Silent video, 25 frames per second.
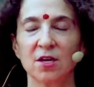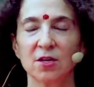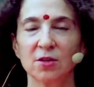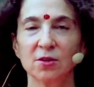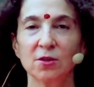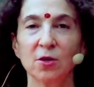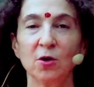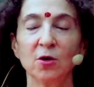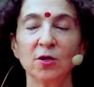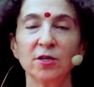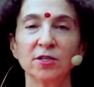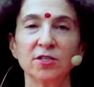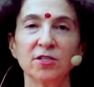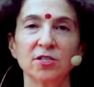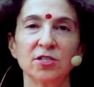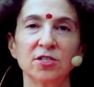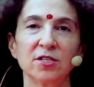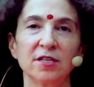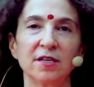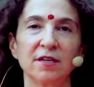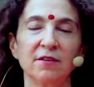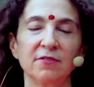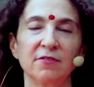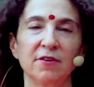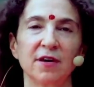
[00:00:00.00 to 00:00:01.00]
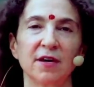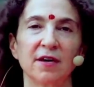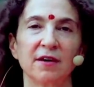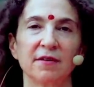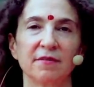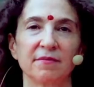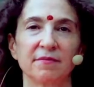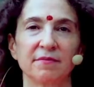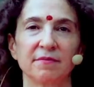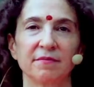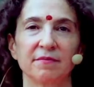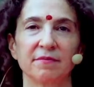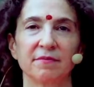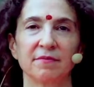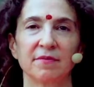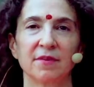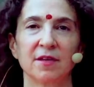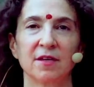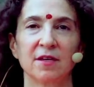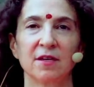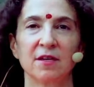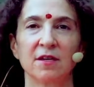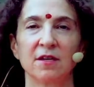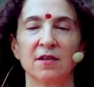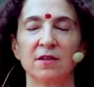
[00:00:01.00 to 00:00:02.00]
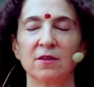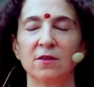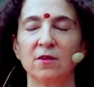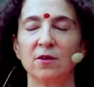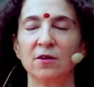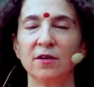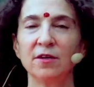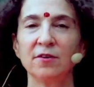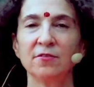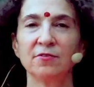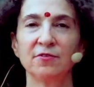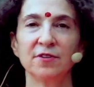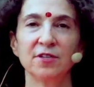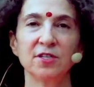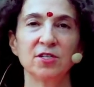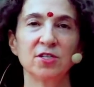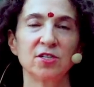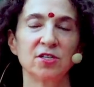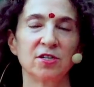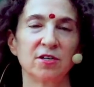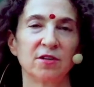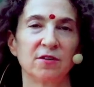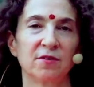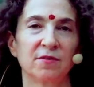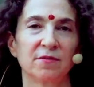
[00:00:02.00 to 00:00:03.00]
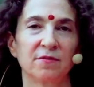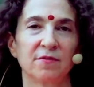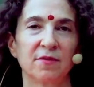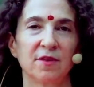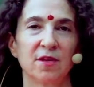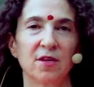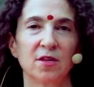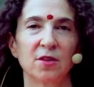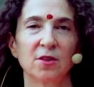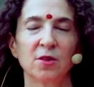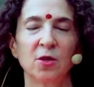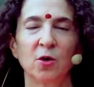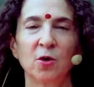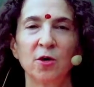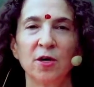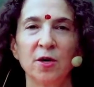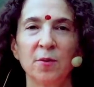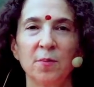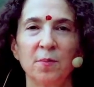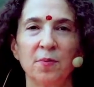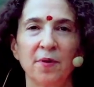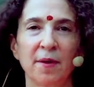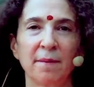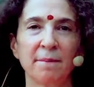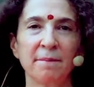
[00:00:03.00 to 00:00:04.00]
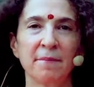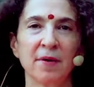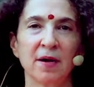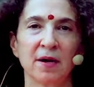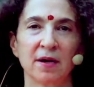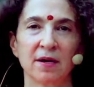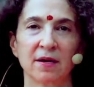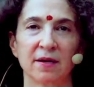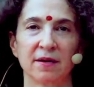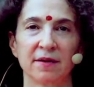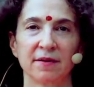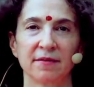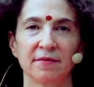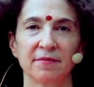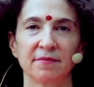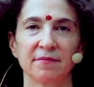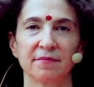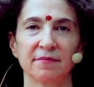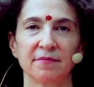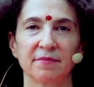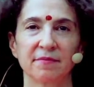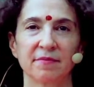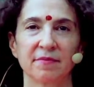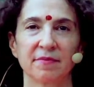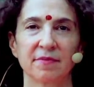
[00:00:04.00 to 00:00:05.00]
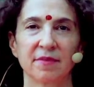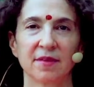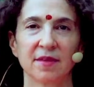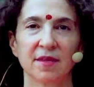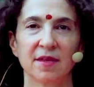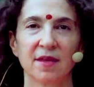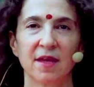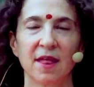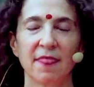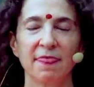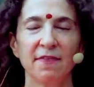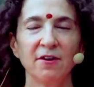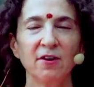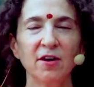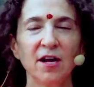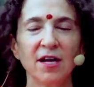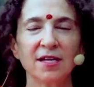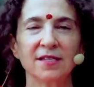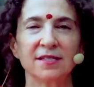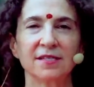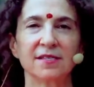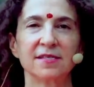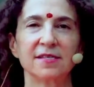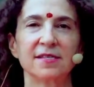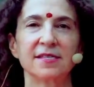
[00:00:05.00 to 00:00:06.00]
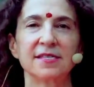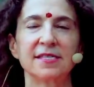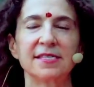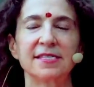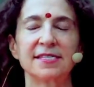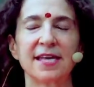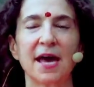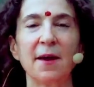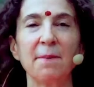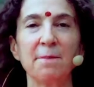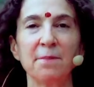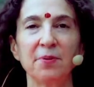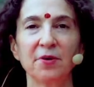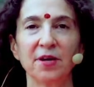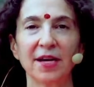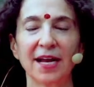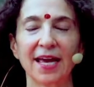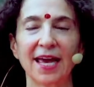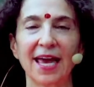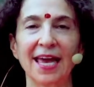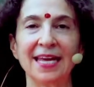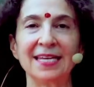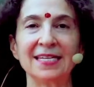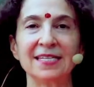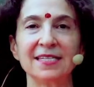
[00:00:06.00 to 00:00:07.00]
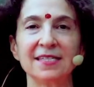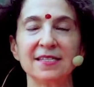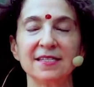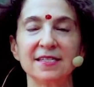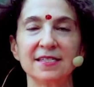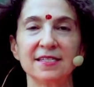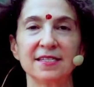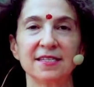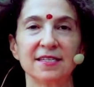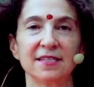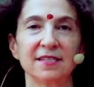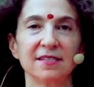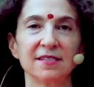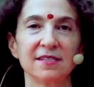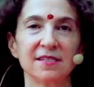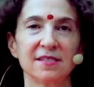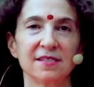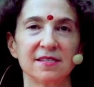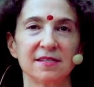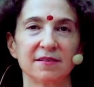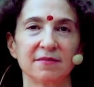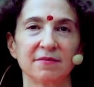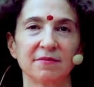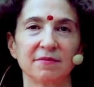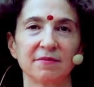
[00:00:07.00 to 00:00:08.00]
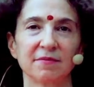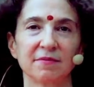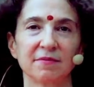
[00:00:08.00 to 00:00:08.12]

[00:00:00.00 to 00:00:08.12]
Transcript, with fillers: Lord Shiva, Lord Vishnu, Lord Brahma, they're not separate entities.